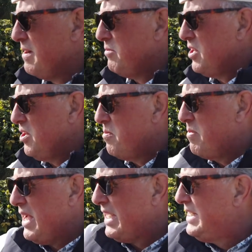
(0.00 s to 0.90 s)
I'm going to go
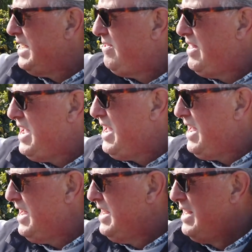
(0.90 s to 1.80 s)
back down
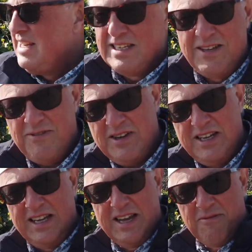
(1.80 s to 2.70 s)
there, see if I
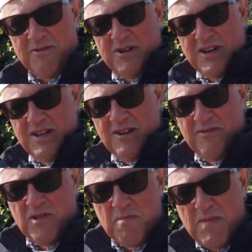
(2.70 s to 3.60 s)
can get one
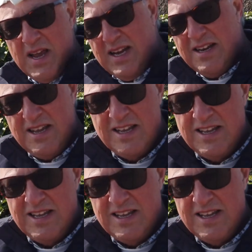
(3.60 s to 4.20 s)
of the main